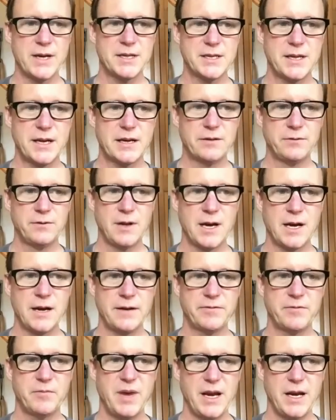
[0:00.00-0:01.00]
side of
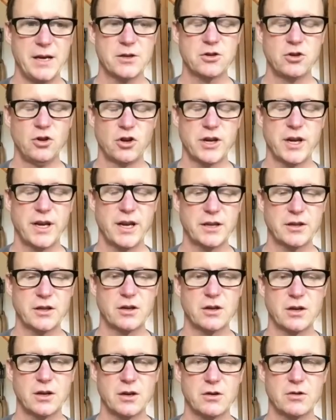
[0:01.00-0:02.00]
life means looking at
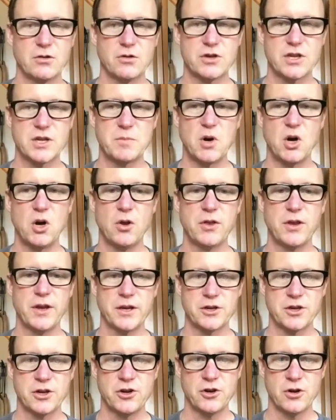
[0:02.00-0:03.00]
the small
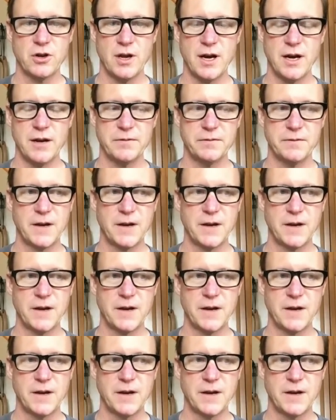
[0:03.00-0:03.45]
things in your life.